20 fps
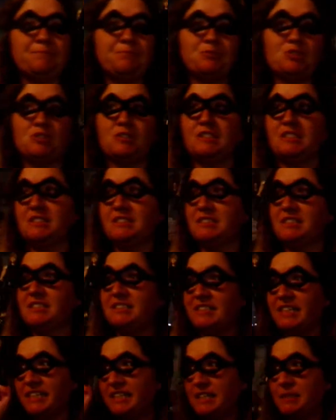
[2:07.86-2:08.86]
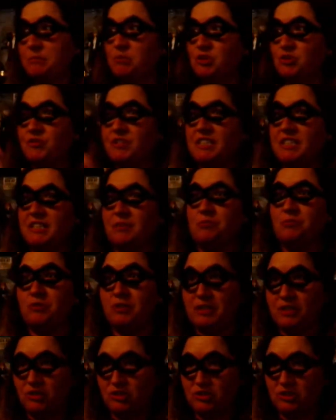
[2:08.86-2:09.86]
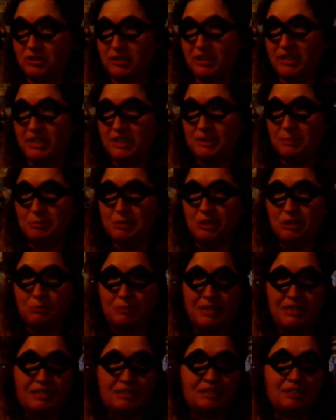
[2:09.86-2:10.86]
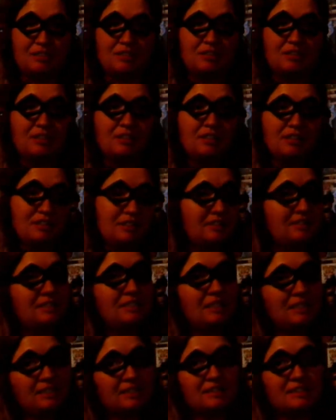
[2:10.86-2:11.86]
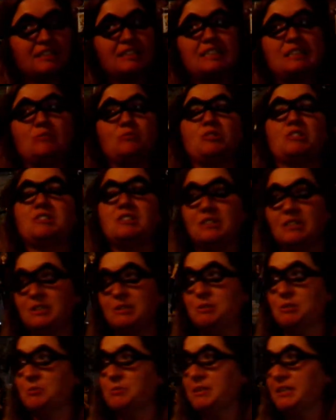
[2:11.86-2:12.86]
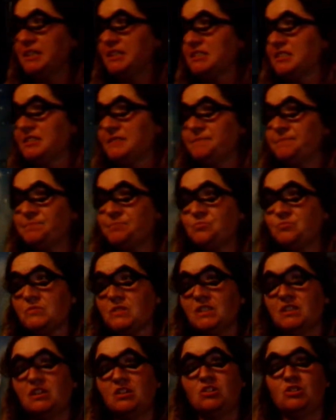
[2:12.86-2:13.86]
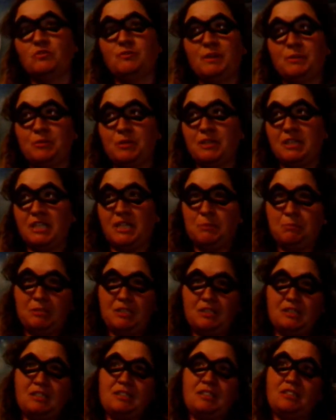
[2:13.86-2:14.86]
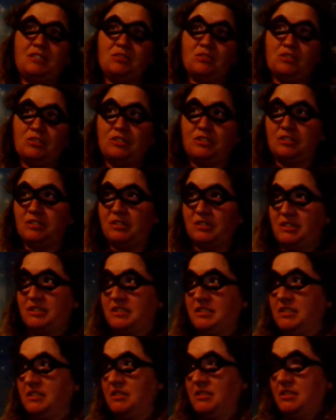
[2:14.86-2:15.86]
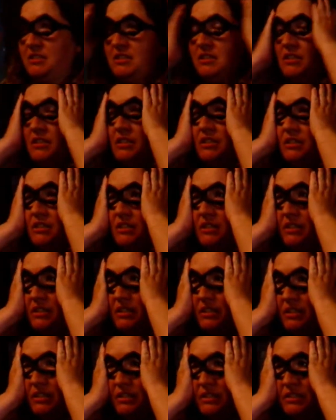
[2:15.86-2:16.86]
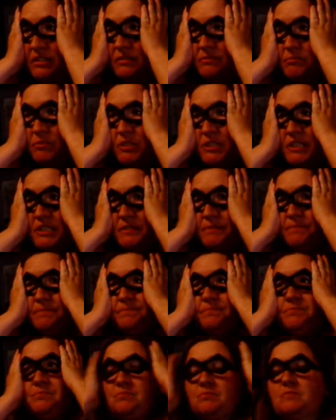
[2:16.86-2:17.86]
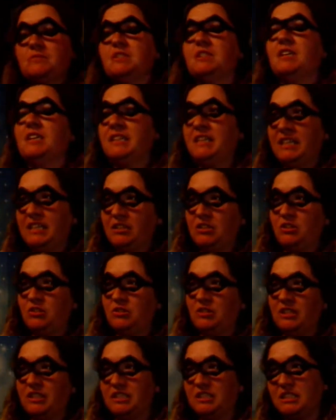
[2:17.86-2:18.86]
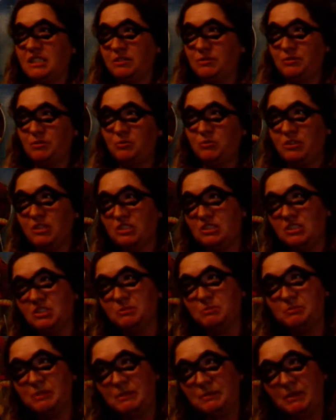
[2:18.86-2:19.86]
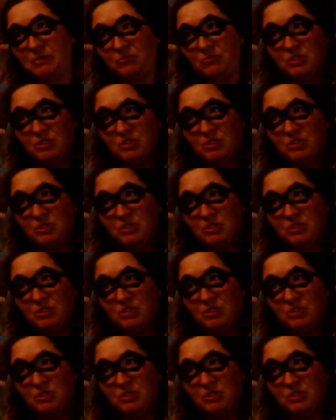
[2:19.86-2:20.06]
so this is the second movie I've watched on HBO Max. The second thing I've watched on HBO Max. I don't know if I'm going to keep it any longer, but no, I think I know the next thing I want to watch is maybe Warner